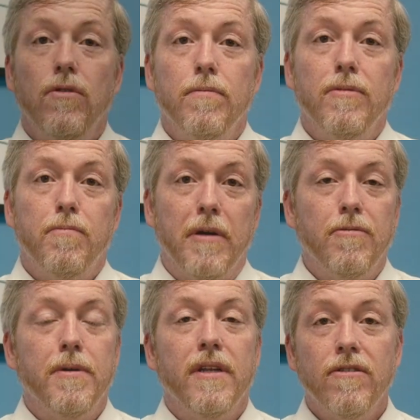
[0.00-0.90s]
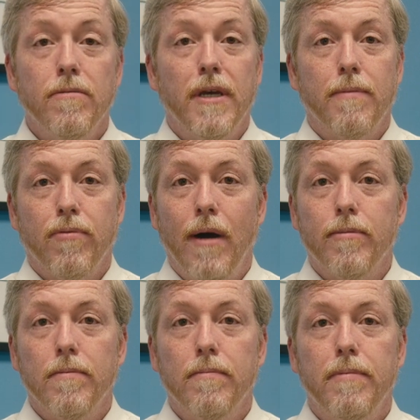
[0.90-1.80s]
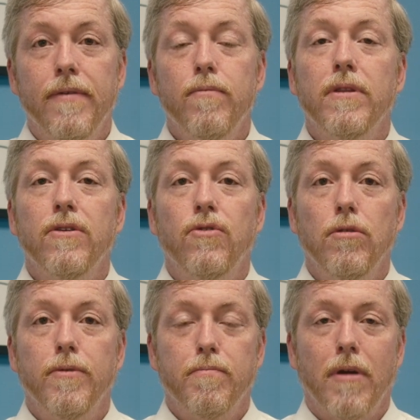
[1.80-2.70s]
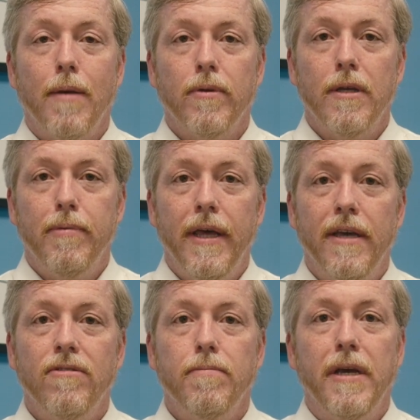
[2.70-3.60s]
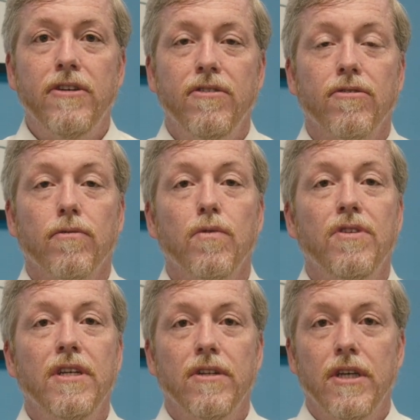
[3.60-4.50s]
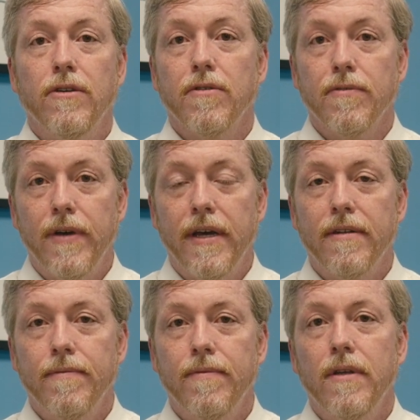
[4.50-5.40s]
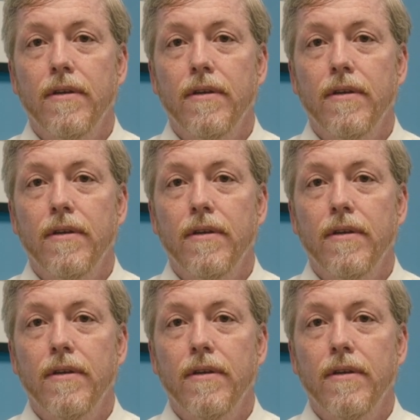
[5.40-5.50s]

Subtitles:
tube misplacement is a big problem, but even when the tube is properly placed, patients are routinely underfed.